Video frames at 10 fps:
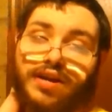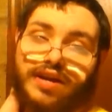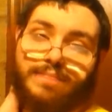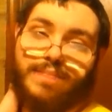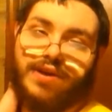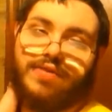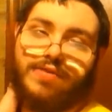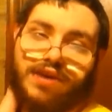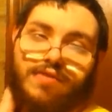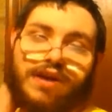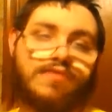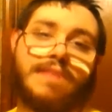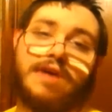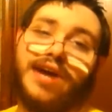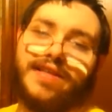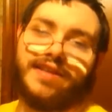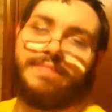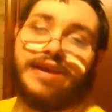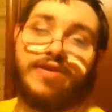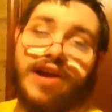Like with my last
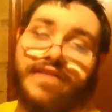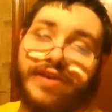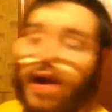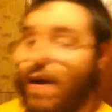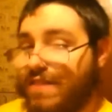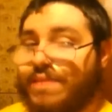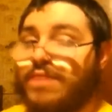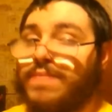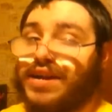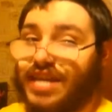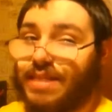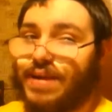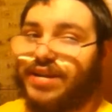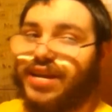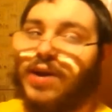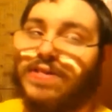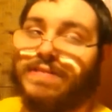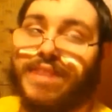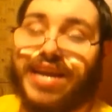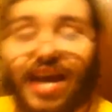computer, I have to constantly be on my tippy toes and be